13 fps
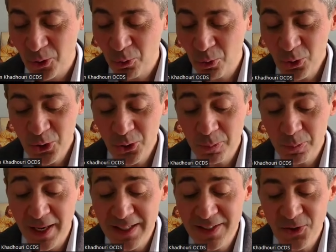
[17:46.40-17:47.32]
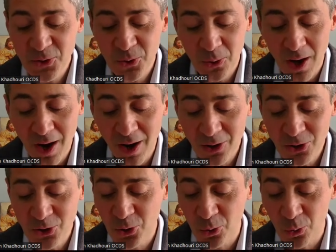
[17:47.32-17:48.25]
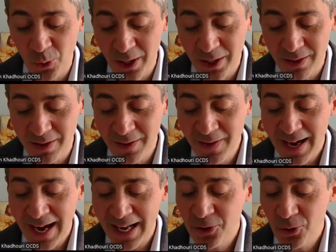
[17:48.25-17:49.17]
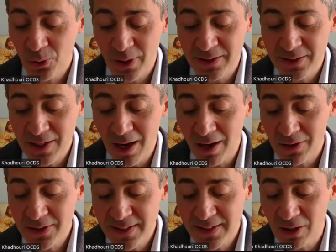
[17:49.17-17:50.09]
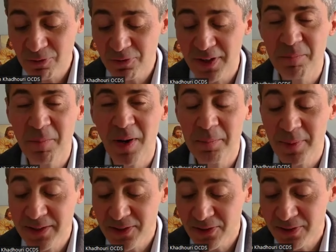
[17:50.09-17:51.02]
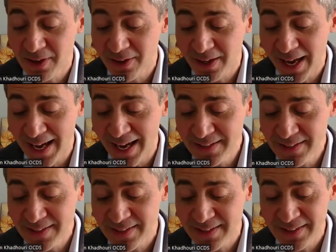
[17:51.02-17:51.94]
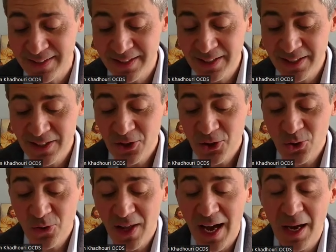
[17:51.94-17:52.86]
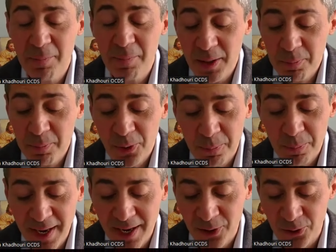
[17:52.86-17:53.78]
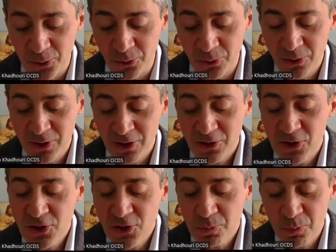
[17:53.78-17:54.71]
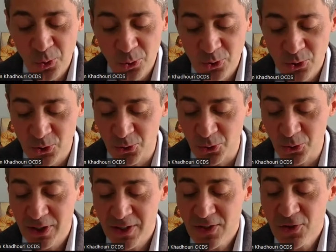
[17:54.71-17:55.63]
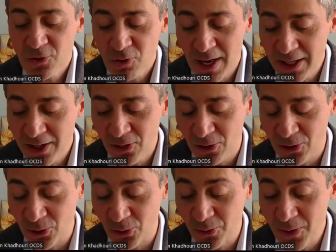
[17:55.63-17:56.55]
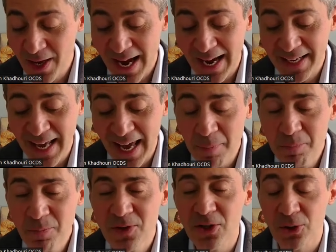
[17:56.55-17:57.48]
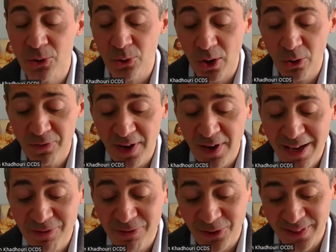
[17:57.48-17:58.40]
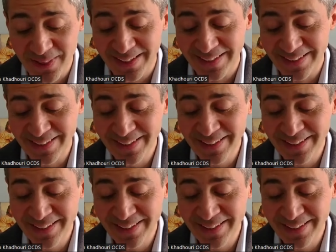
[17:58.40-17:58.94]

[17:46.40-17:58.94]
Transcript: Will you place your heart, your will, and your entire self in my maternal hands so that I may prepare you, dispose you, strengthen you, and empty you of everything?